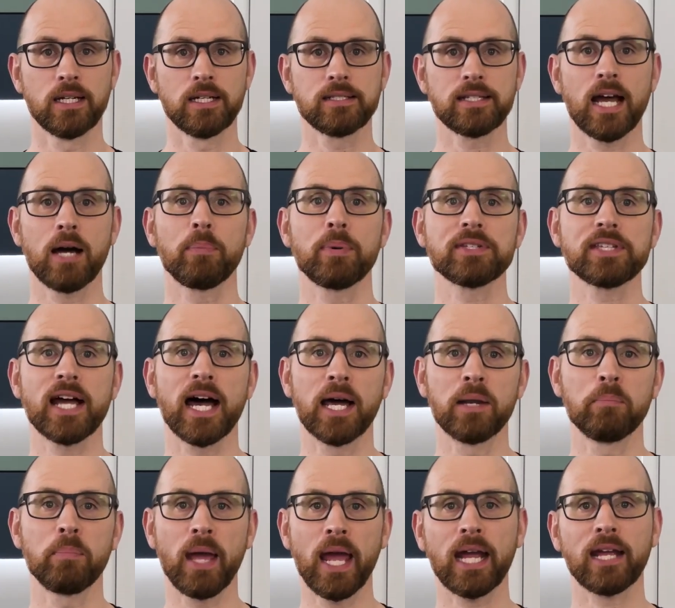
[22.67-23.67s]
To help us
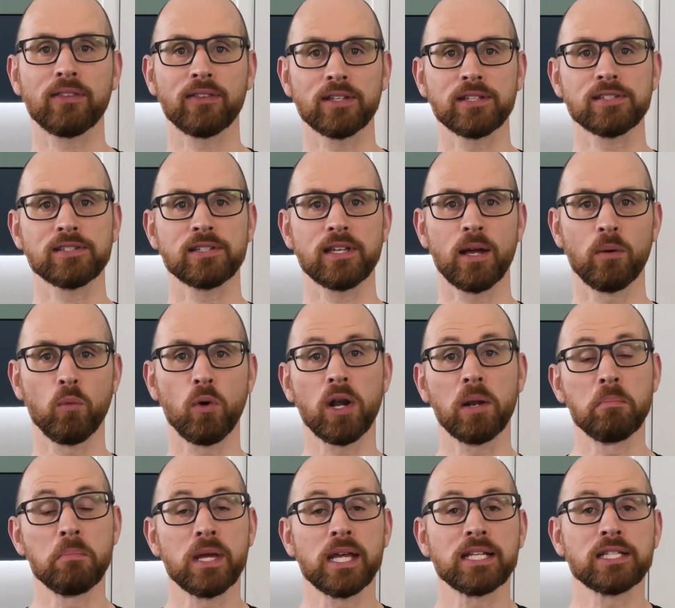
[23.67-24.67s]
unpack this and what
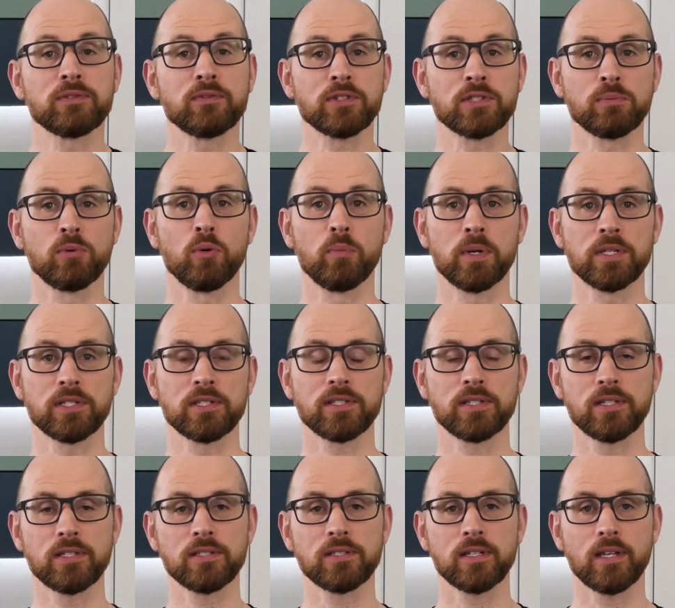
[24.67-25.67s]
it means for small
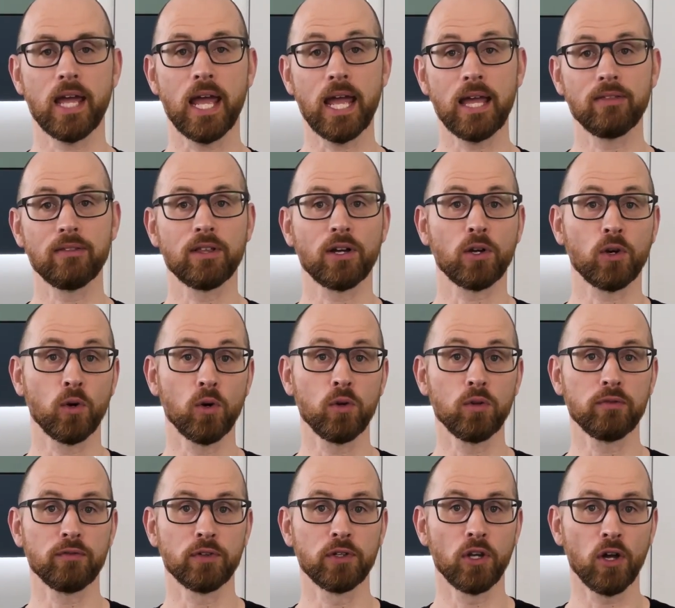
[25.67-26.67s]
businesses, and the
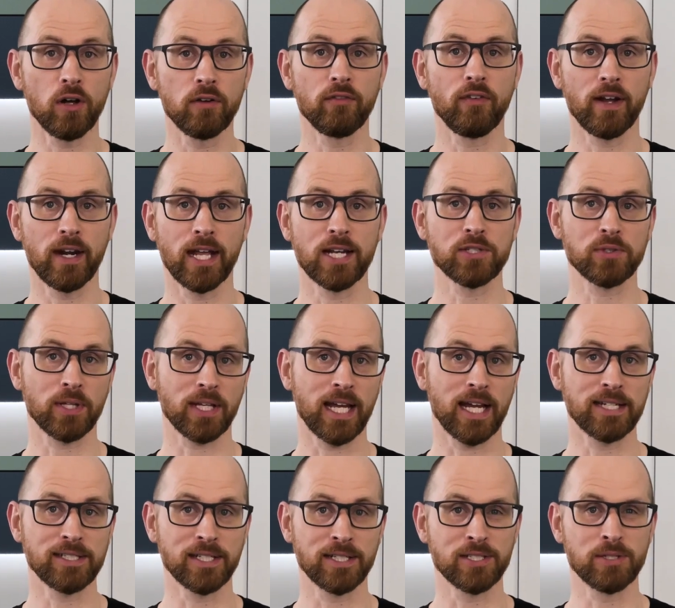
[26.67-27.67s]
call for non-financial
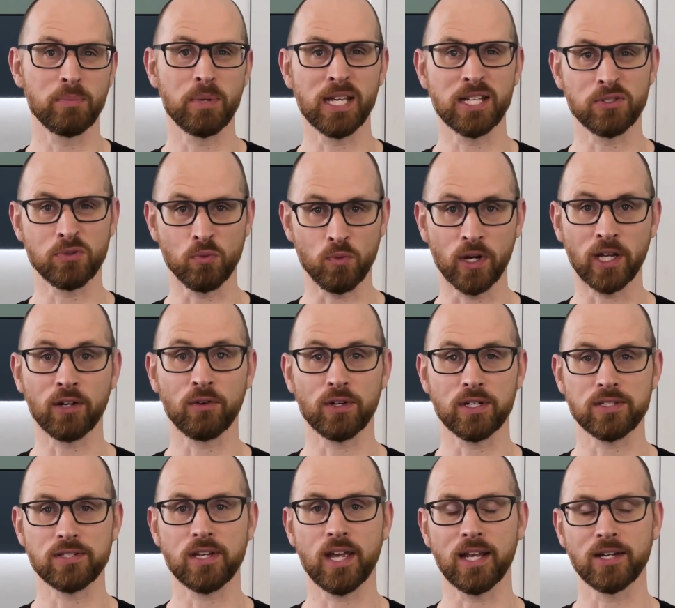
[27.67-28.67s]
accounting to be as
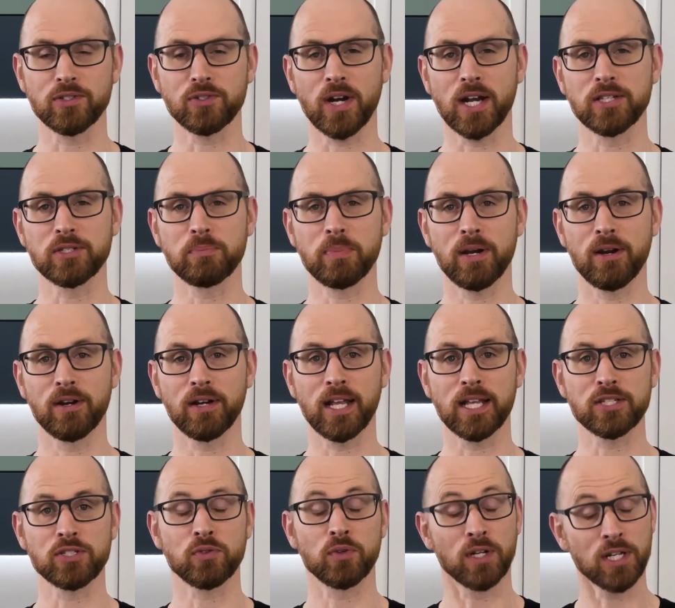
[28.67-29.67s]
rigorous and transparent
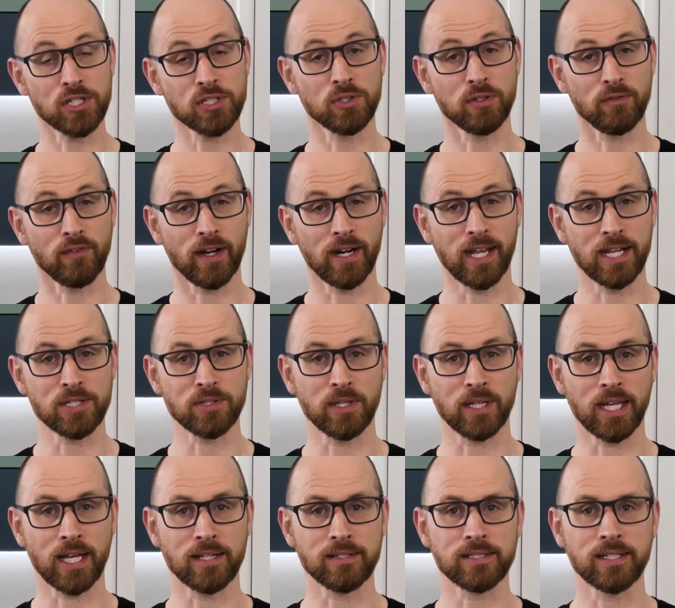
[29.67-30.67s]
as traditional financial
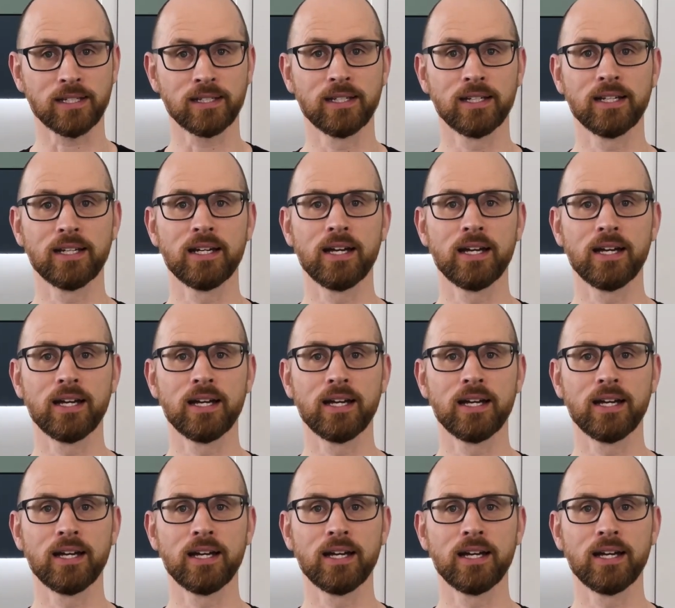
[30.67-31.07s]
accounting,